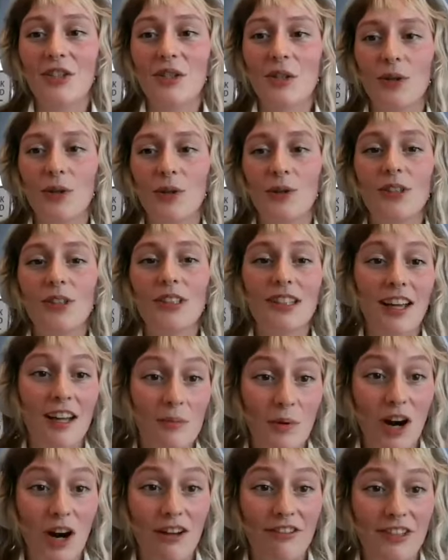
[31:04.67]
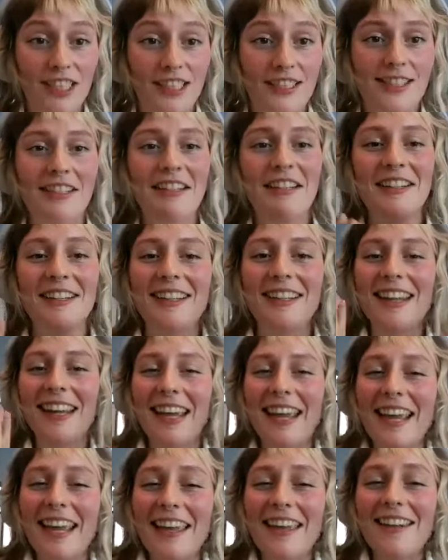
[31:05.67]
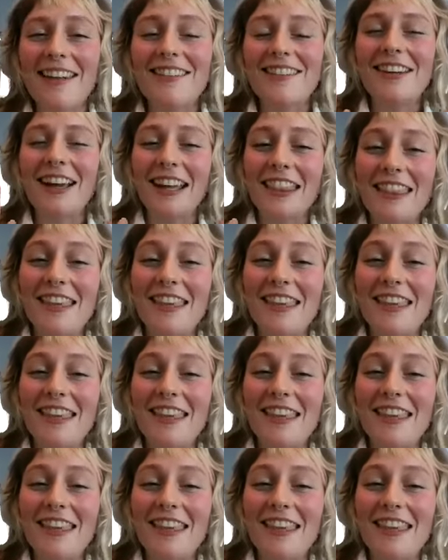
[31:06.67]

So nonprofits, and